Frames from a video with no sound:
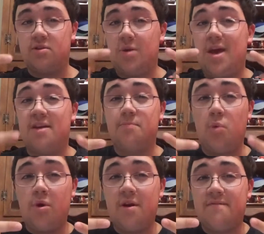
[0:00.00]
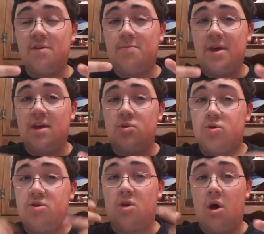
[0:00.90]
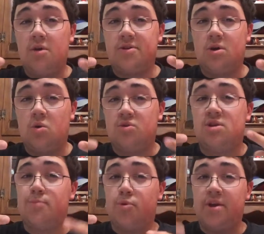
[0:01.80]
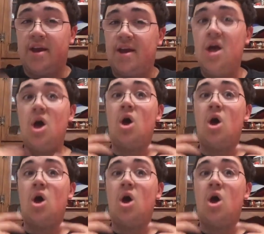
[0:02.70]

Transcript: So he has more MVPs, which is also supporting